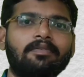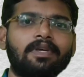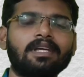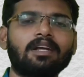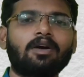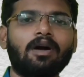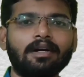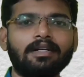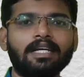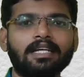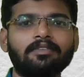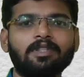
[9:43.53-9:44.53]
having
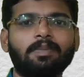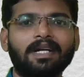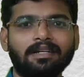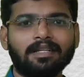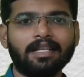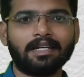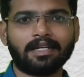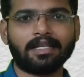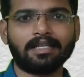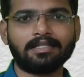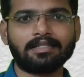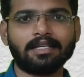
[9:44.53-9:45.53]
contact with particular
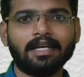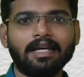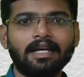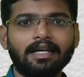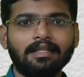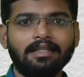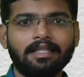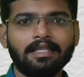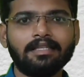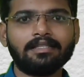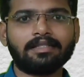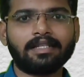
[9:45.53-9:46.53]
taste.
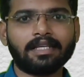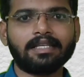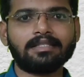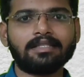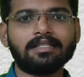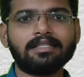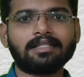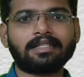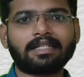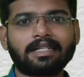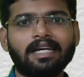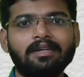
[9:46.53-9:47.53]
These taste is